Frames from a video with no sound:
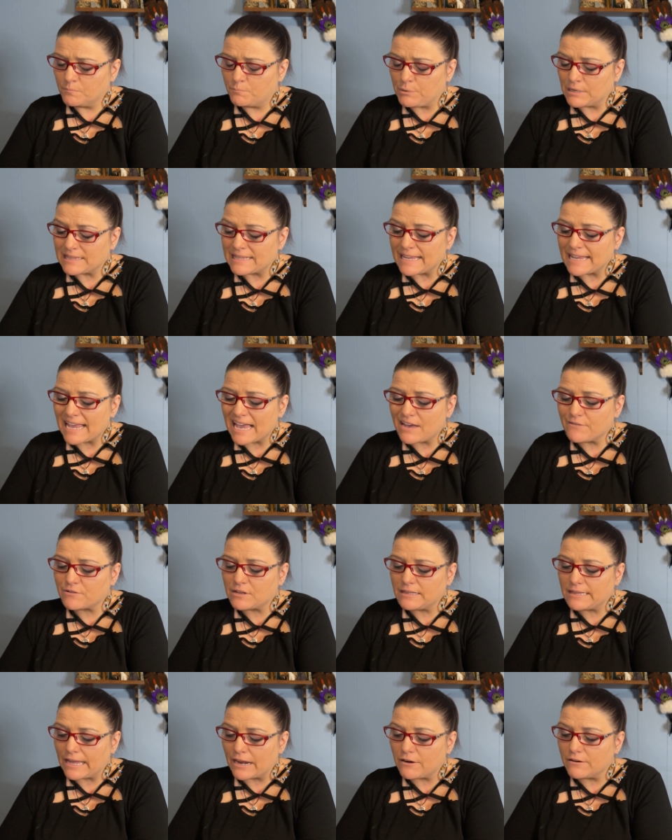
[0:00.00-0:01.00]
but they have
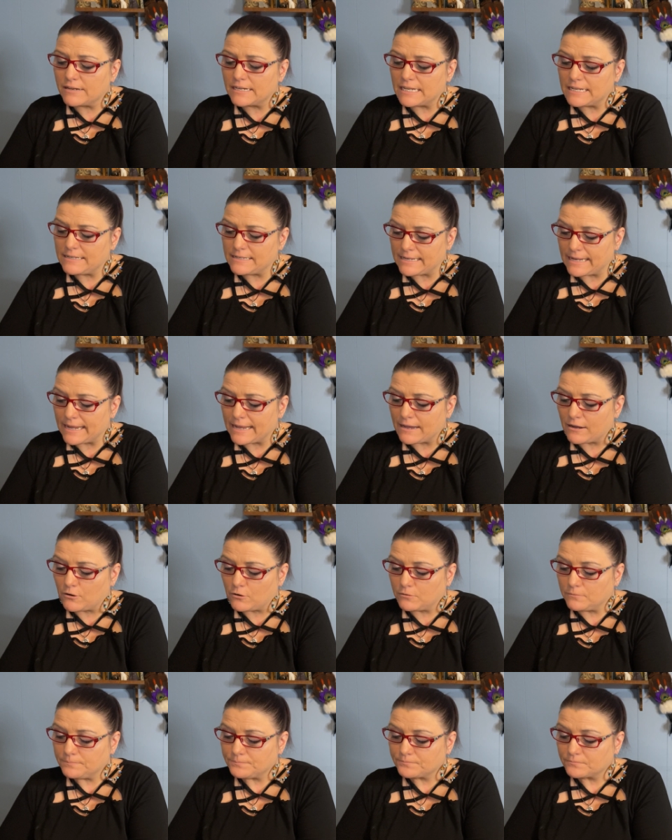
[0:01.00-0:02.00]
clarity
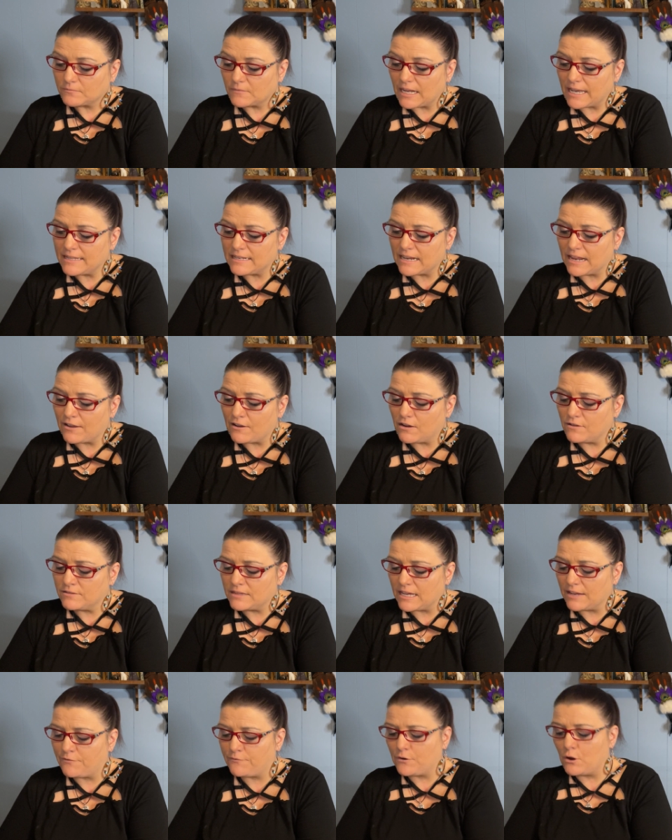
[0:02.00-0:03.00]
now and they,
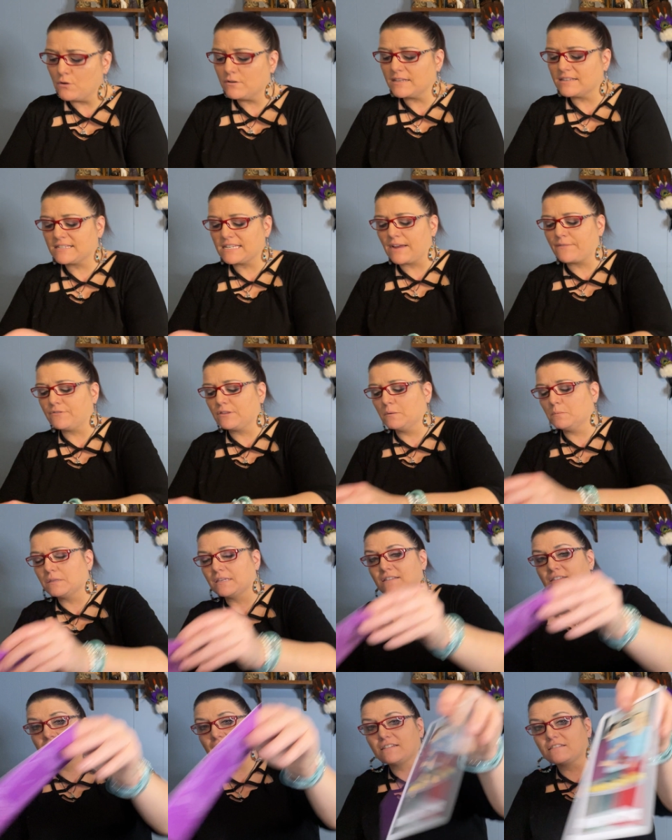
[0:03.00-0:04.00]
they focus definitely with
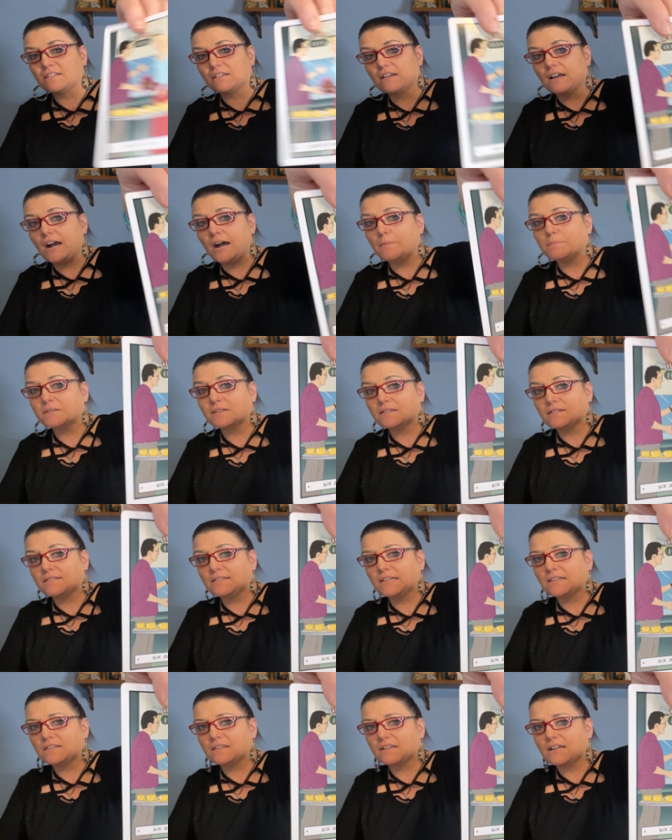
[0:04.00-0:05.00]
the Six of Cups because the
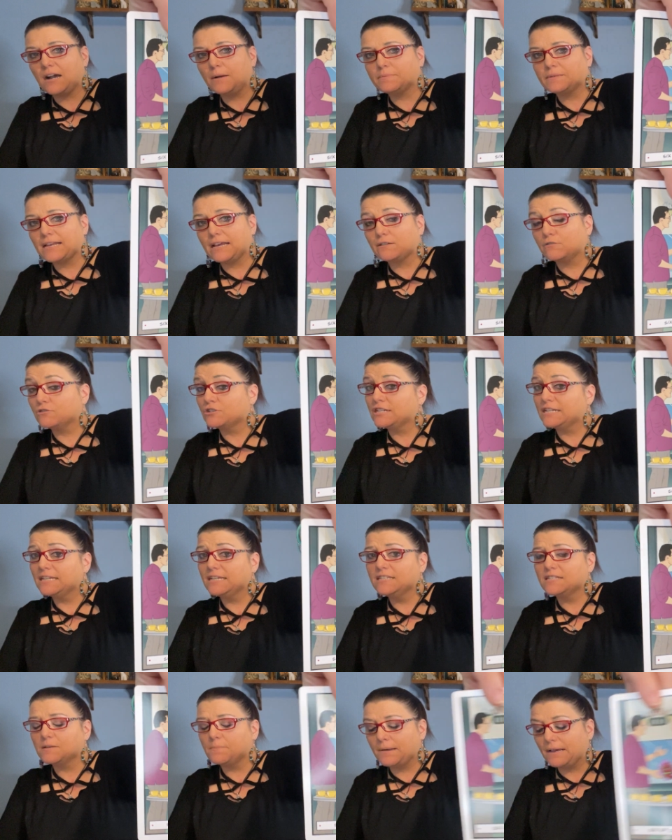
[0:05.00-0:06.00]
Six of Cups energy
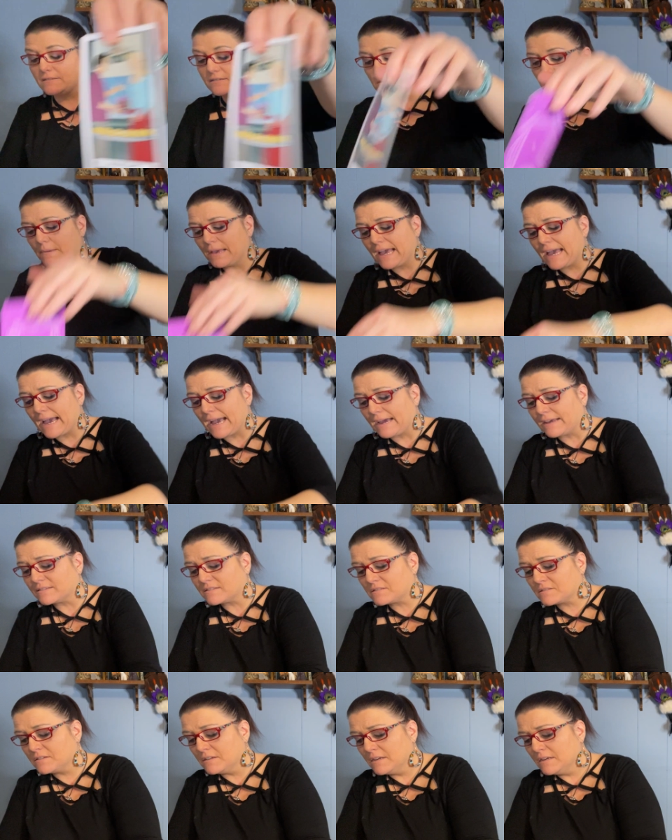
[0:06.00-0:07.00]
is about the
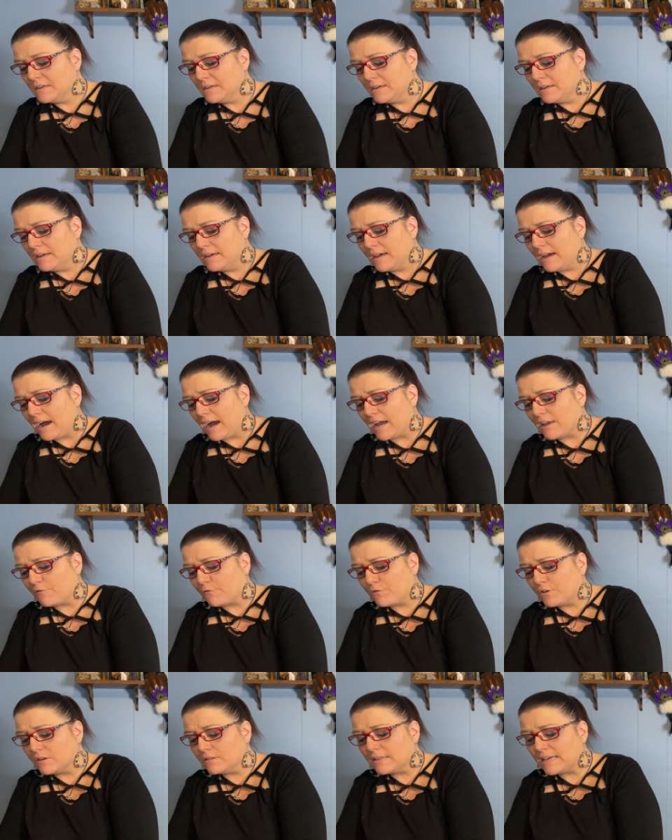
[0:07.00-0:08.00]
past. I
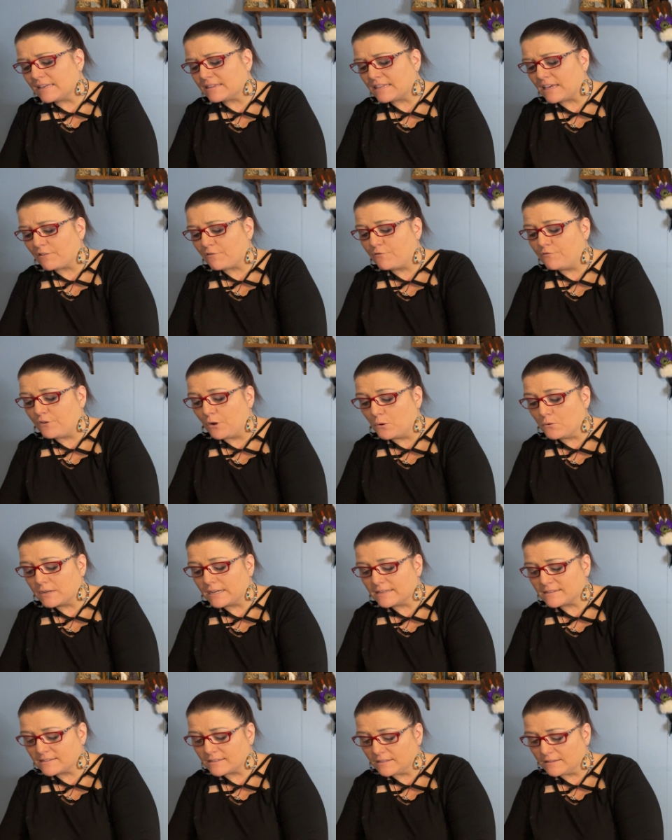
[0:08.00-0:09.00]
feel like they
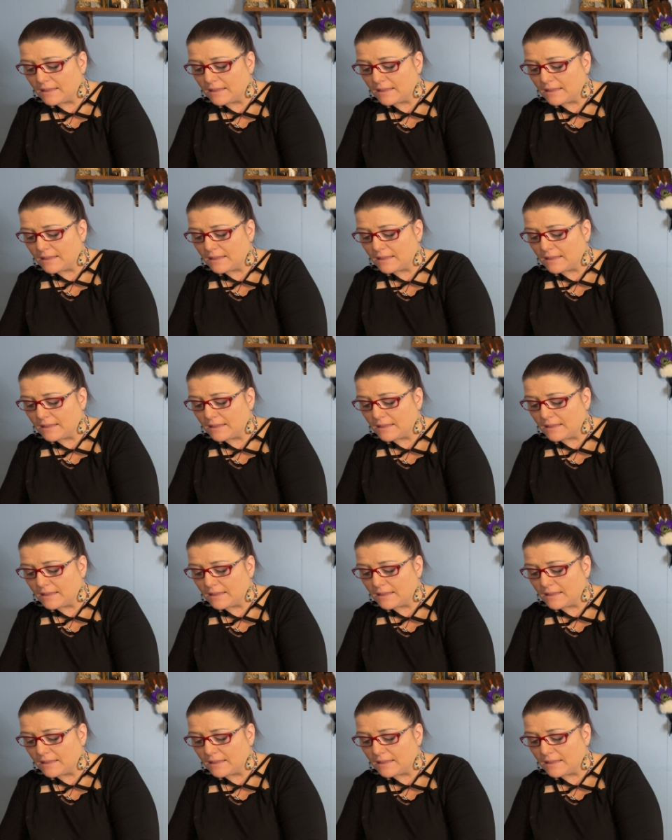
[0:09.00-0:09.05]
focus a